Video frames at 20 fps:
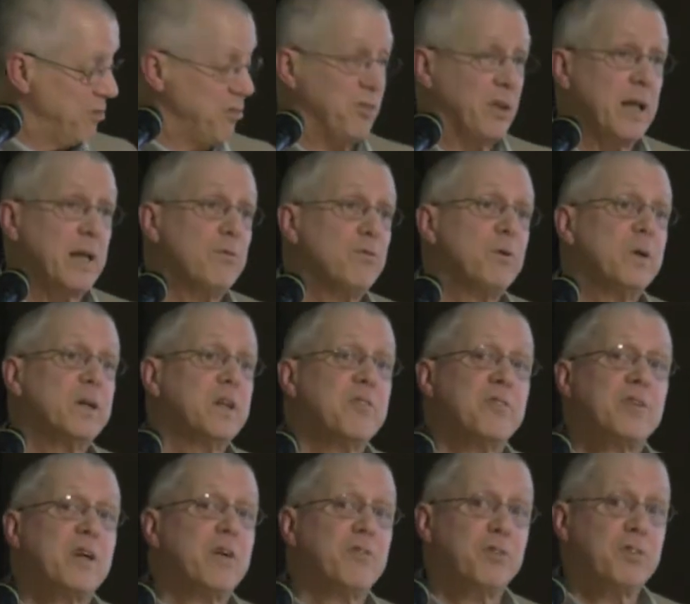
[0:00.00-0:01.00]
slavery and
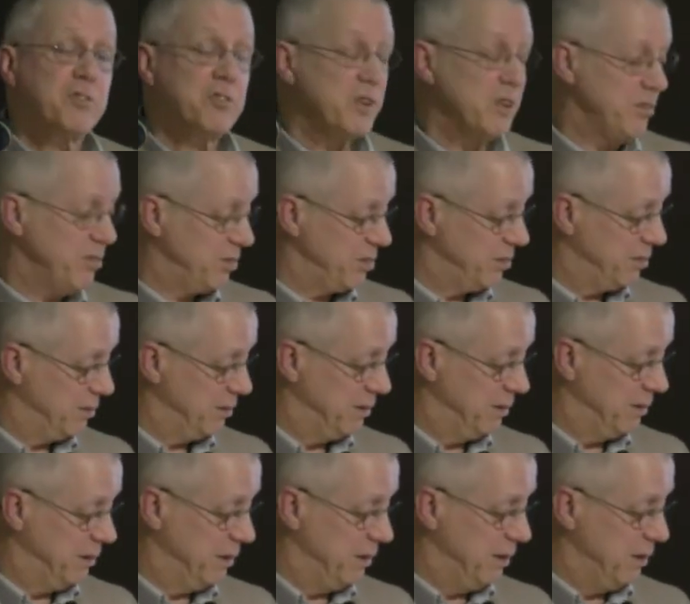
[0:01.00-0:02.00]
selfishness,
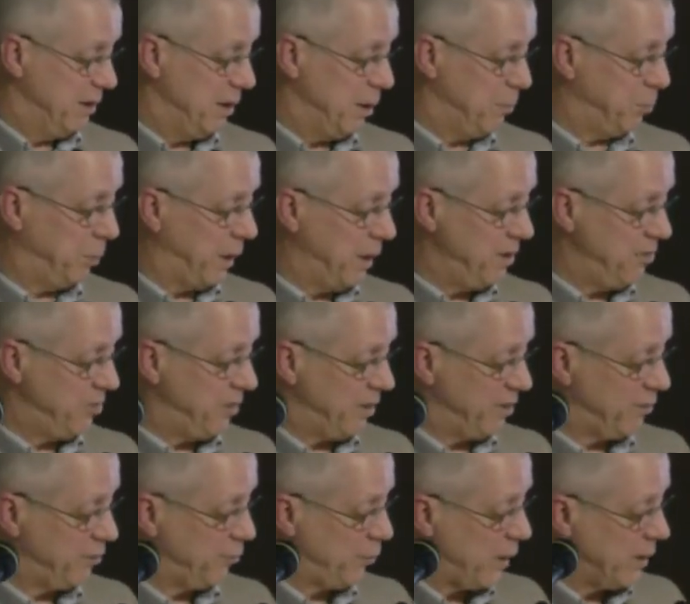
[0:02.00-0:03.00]
a place
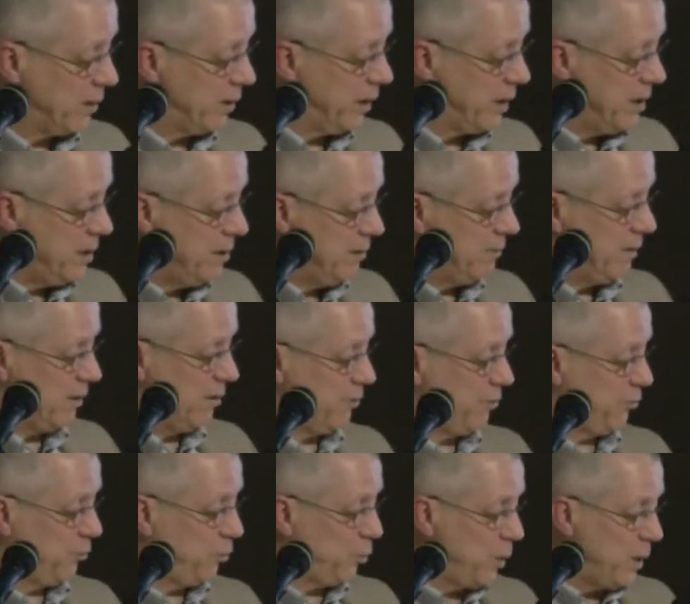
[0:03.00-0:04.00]
that's friendly,
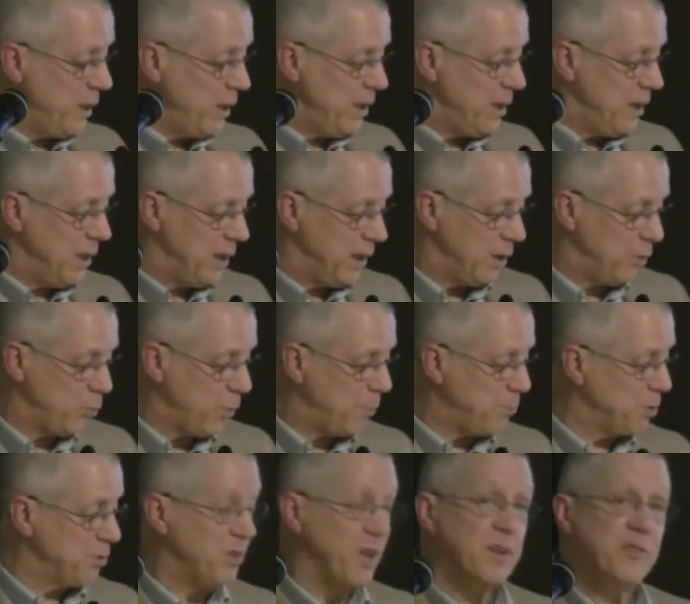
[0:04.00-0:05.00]
that's free, and
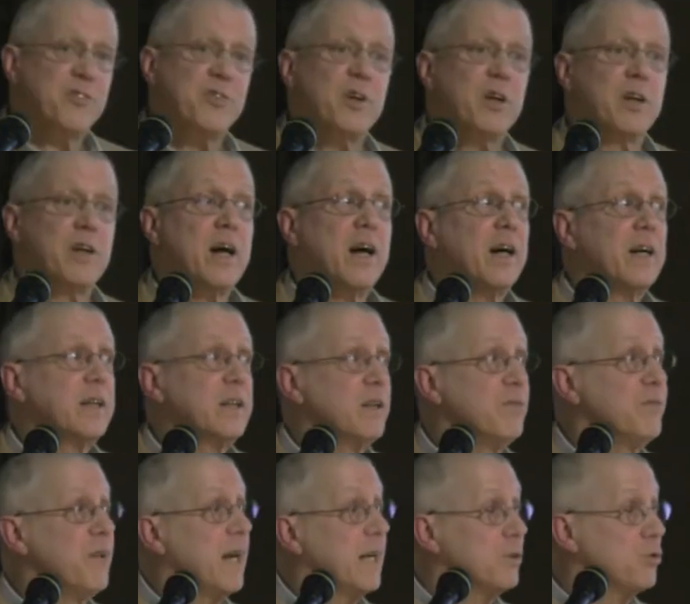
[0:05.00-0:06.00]
represents a kind
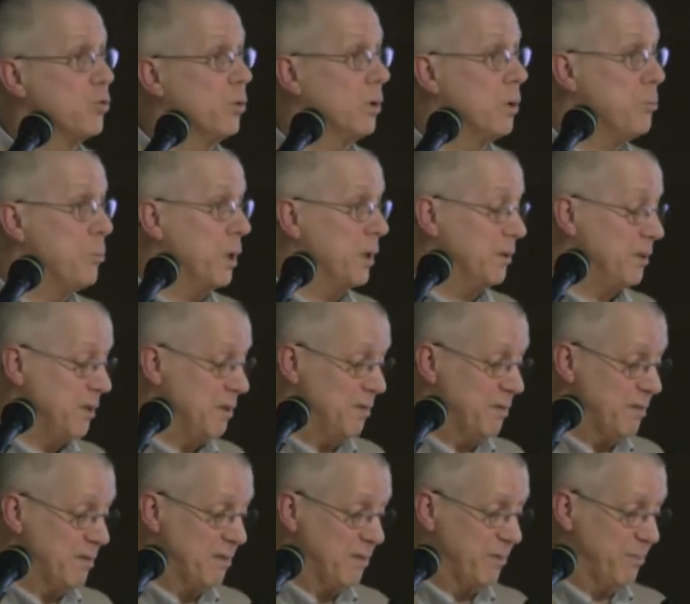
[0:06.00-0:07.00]
of natural
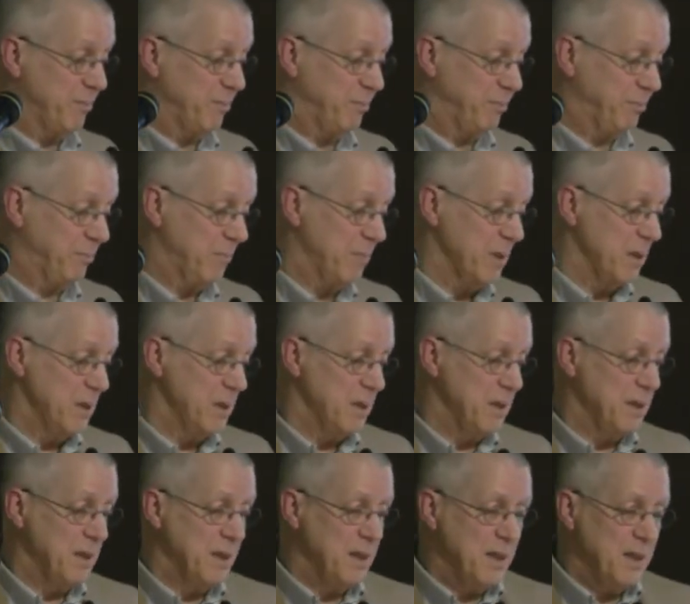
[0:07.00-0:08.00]
abundance.
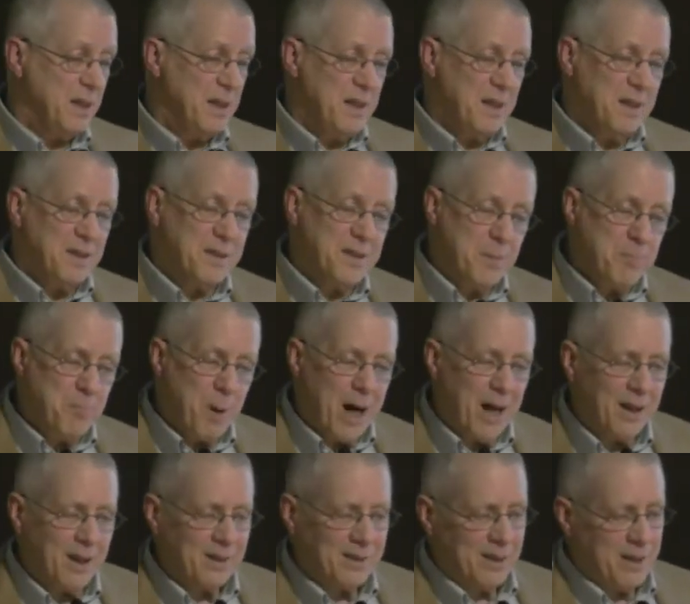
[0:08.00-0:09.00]

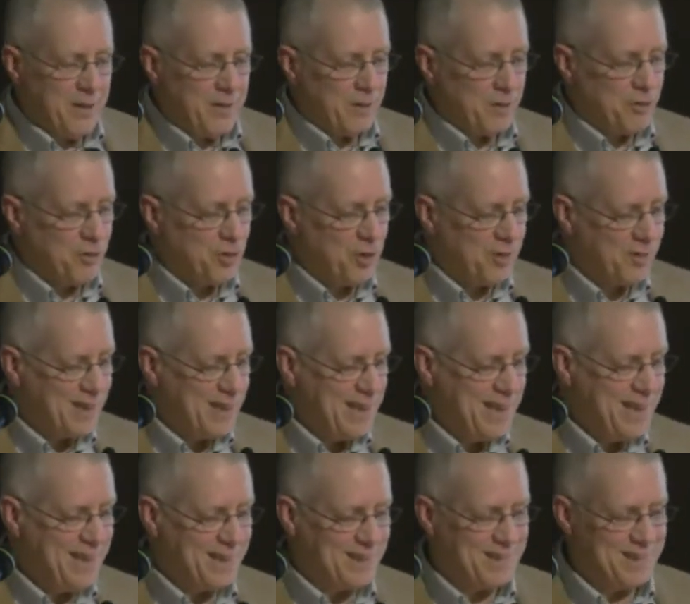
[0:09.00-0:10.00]
Symbolically, there's just a
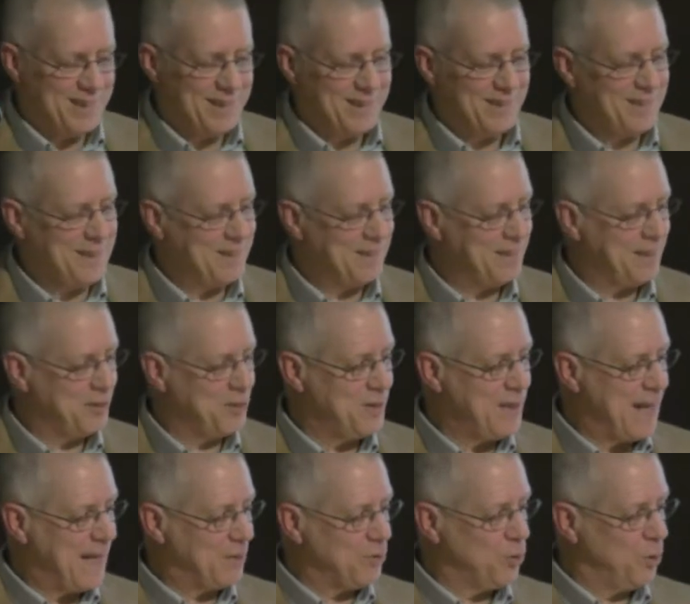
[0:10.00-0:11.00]
hint that such
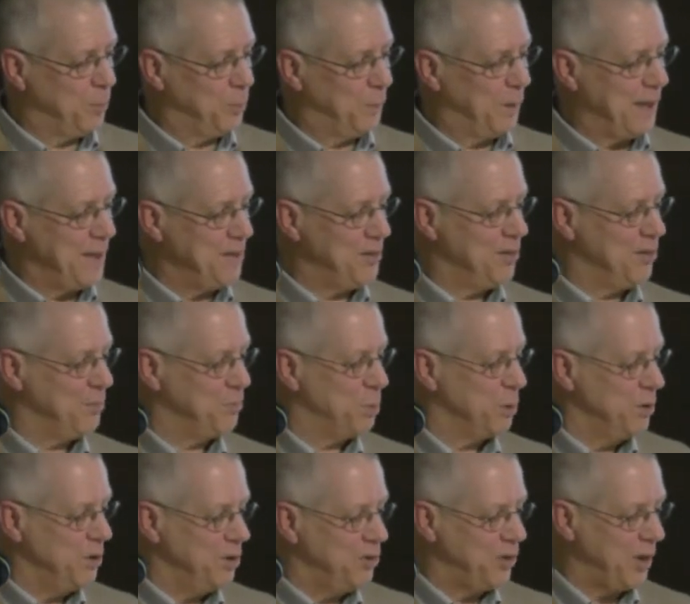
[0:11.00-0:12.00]
natural places
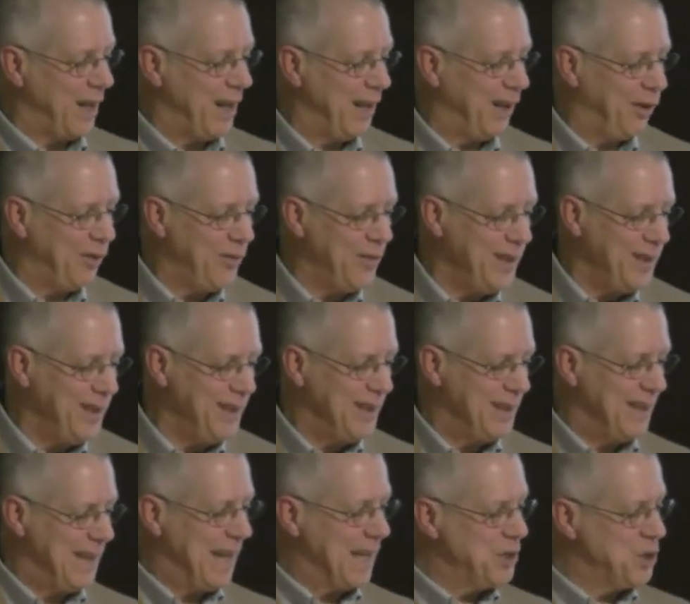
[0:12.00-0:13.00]
produce a healthy,
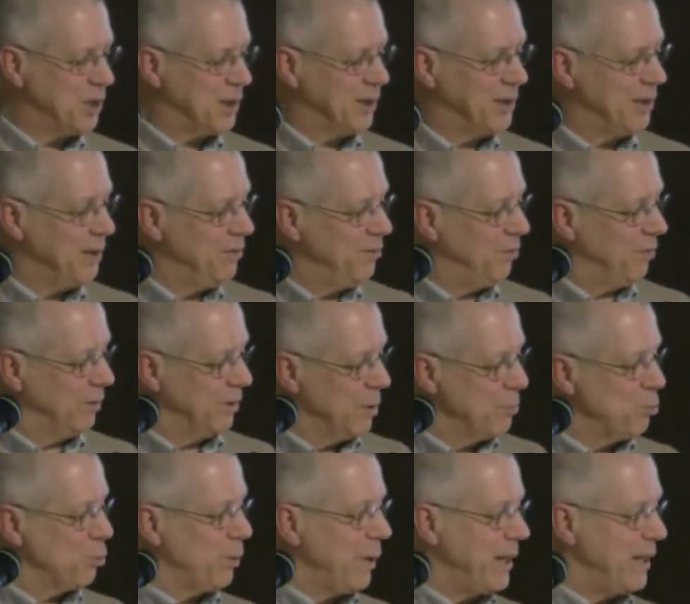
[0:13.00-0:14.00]
educative,
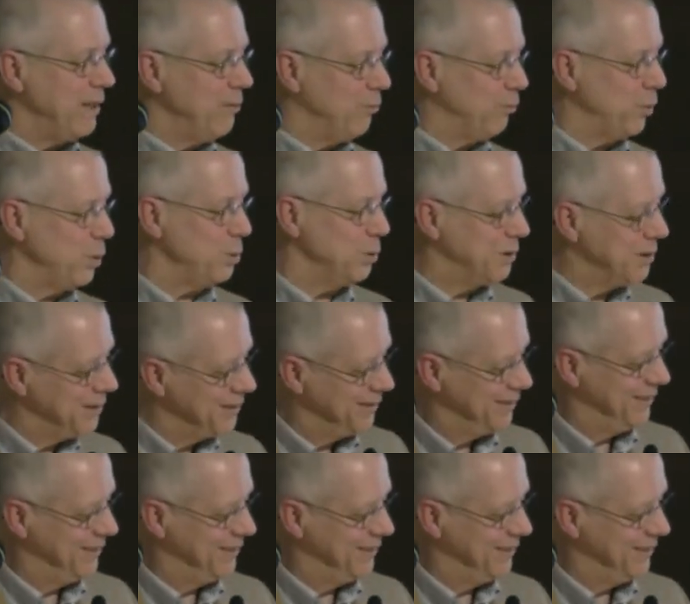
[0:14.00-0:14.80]
liberating fruit.